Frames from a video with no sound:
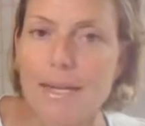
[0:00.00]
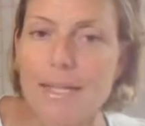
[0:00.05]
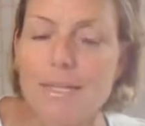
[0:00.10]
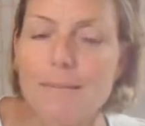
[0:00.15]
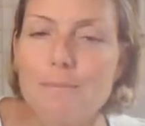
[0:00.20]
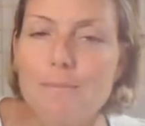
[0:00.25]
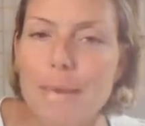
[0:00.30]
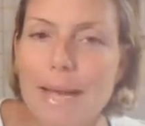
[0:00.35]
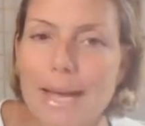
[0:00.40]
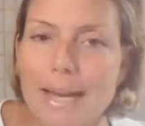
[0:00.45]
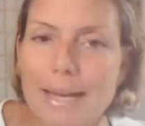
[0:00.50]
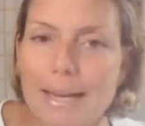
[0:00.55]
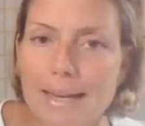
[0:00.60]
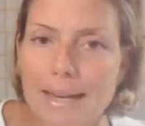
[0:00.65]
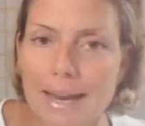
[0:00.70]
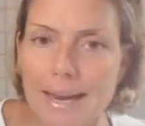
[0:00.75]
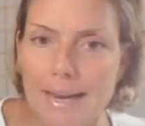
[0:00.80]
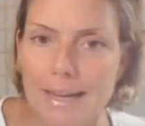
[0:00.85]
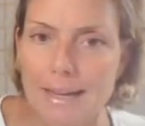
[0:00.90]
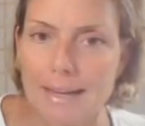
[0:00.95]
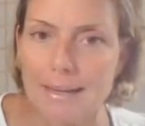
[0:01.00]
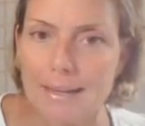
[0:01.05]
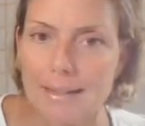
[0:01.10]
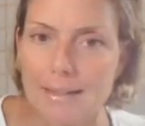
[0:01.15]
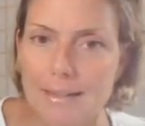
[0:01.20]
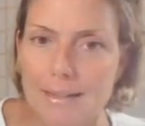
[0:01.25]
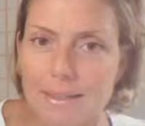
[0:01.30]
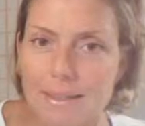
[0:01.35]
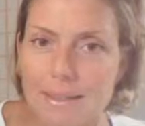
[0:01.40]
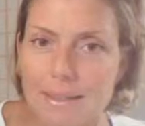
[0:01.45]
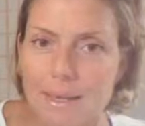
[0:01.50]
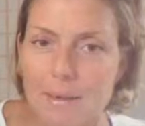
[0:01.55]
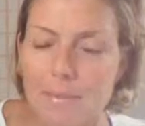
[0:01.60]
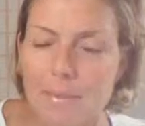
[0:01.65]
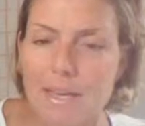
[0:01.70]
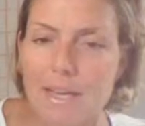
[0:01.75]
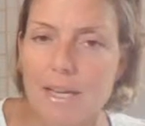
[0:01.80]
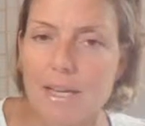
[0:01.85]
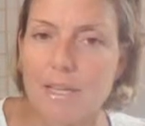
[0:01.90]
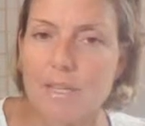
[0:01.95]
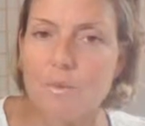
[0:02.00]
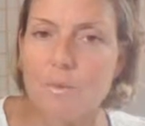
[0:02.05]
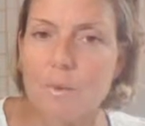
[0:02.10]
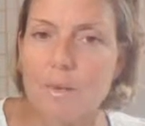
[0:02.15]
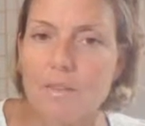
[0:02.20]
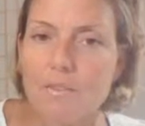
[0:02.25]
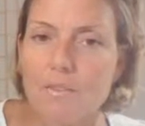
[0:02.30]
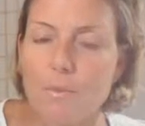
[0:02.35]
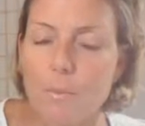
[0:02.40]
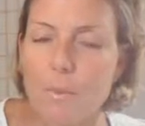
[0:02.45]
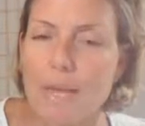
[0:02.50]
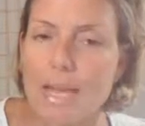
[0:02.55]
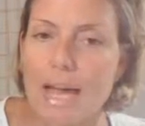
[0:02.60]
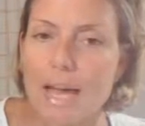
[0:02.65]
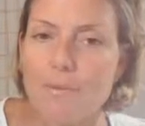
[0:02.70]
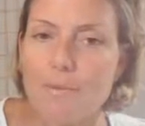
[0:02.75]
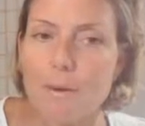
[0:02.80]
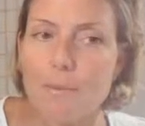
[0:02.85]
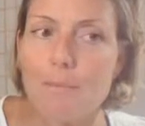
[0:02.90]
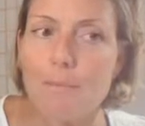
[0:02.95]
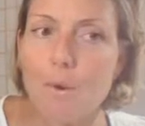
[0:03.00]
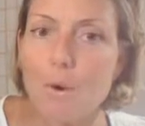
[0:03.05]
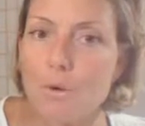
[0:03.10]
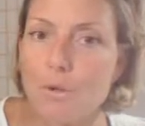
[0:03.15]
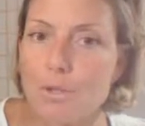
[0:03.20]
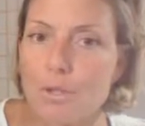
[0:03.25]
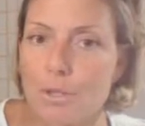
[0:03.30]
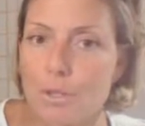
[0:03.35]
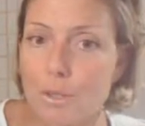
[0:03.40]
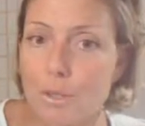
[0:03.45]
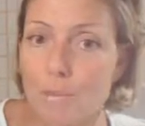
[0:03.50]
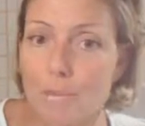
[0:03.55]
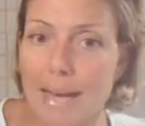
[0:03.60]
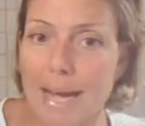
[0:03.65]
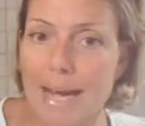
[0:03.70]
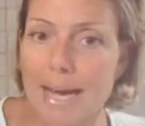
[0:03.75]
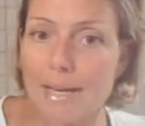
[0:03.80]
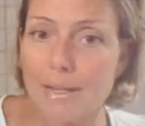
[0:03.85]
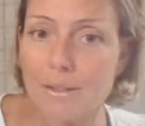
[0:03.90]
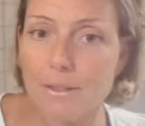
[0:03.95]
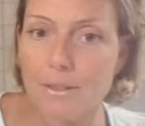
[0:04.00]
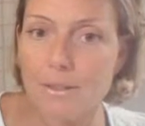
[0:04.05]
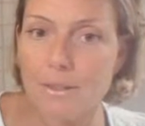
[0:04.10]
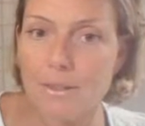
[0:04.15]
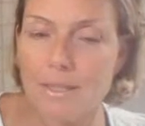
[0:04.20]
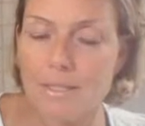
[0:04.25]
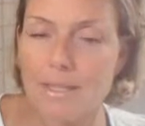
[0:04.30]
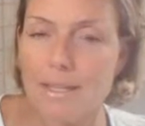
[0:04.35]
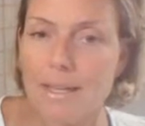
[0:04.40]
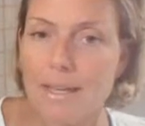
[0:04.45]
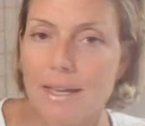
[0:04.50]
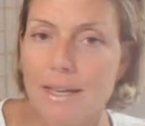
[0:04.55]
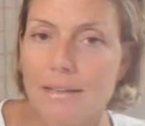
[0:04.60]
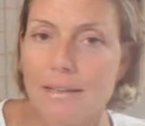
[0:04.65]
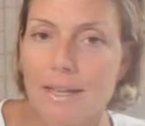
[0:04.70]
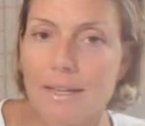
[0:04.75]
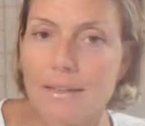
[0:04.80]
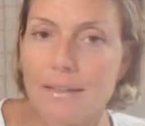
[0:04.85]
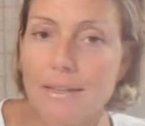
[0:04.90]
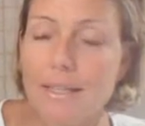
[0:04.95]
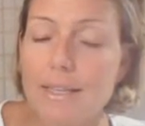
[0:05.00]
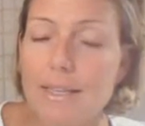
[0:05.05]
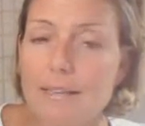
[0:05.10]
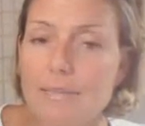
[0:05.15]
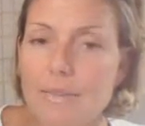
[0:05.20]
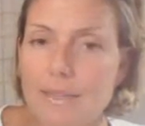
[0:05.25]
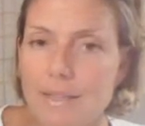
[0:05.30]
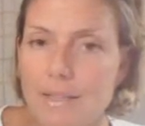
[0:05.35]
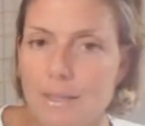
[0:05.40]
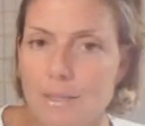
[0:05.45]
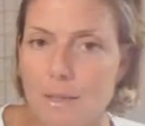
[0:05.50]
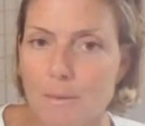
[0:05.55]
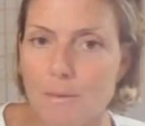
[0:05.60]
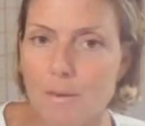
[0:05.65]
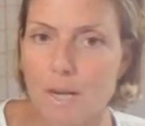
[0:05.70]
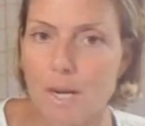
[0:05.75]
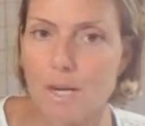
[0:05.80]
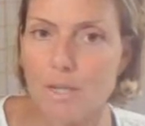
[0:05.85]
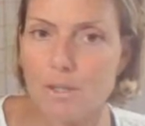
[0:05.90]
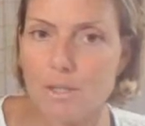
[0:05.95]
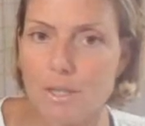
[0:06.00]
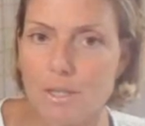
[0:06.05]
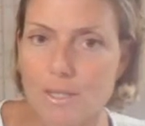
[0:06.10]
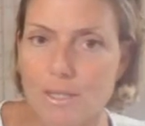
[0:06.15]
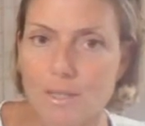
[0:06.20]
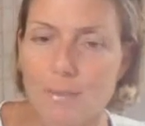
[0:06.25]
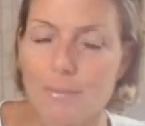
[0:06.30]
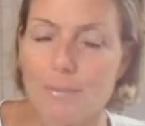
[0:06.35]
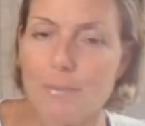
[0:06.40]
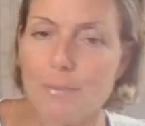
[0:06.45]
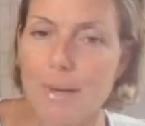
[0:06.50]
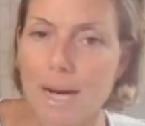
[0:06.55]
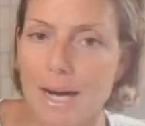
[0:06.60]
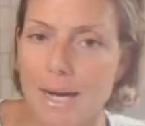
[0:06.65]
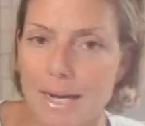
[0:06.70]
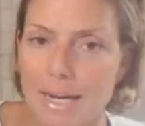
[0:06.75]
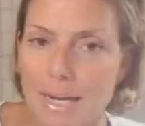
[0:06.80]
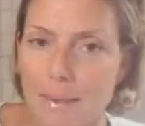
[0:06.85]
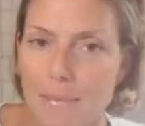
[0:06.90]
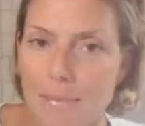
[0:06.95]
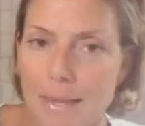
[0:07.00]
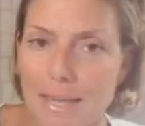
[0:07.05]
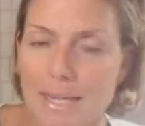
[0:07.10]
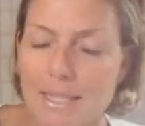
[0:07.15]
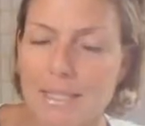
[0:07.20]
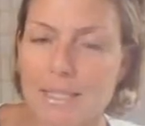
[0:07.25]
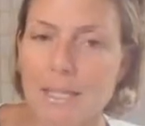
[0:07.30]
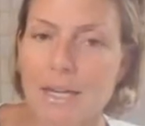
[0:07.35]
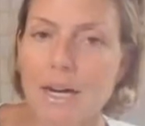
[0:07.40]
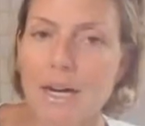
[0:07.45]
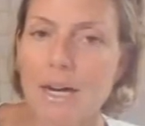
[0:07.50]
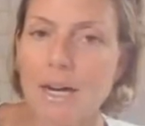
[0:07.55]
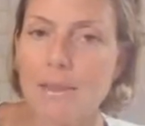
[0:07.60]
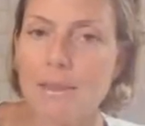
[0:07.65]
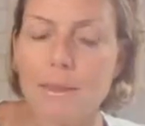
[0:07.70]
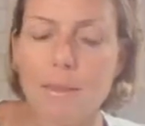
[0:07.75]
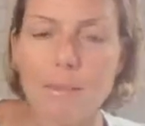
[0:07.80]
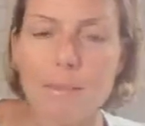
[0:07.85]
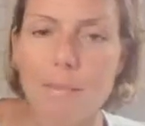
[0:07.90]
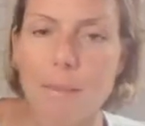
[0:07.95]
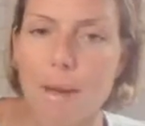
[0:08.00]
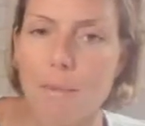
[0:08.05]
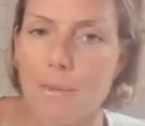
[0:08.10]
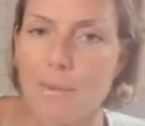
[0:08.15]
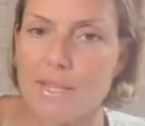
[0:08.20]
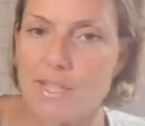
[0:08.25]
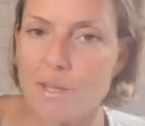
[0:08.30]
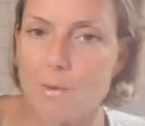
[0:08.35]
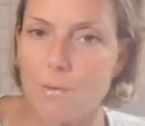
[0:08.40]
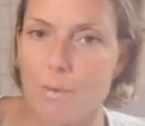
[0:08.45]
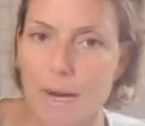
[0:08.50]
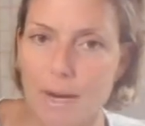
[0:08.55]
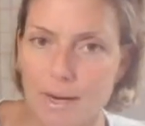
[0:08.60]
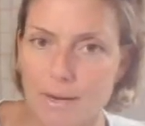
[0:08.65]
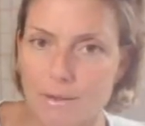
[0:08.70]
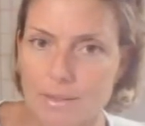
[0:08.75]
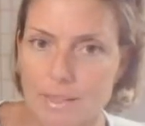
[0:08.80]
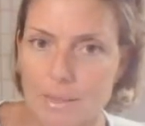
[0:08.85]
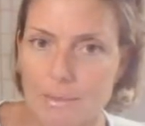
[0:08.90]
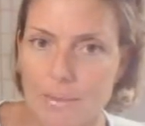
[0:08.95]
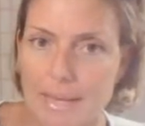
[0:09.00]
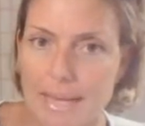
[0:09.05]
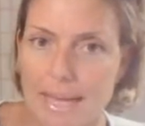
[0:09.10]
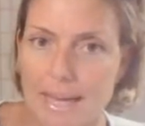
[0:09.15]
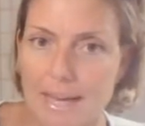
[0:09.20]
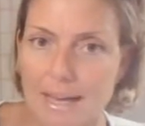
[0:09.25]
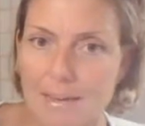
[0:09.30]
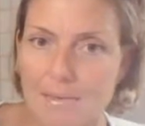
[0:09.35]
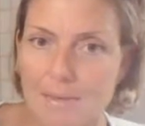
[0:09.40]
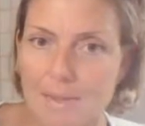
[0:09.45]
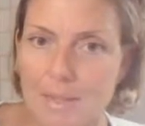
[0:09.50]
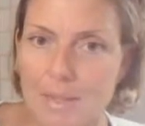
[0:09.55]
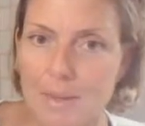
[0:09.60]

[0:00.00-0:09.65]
is magnetic because we have emotional patterns that live in the subconscious body based on the memories and records that we have.